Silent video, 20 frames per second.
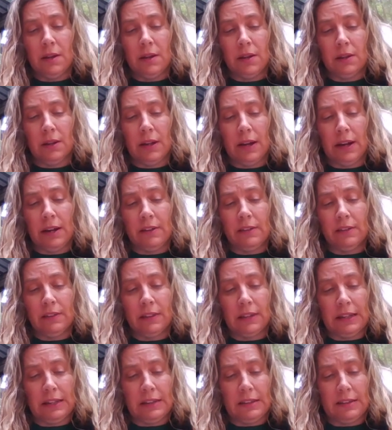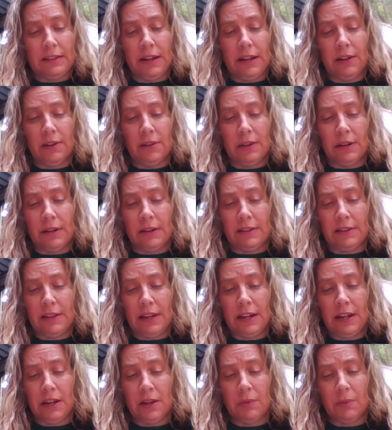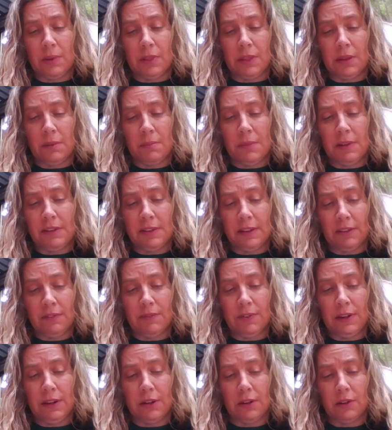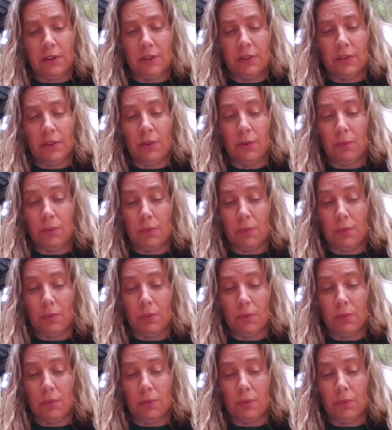Gladys glanced down at his hand with the missing fingers.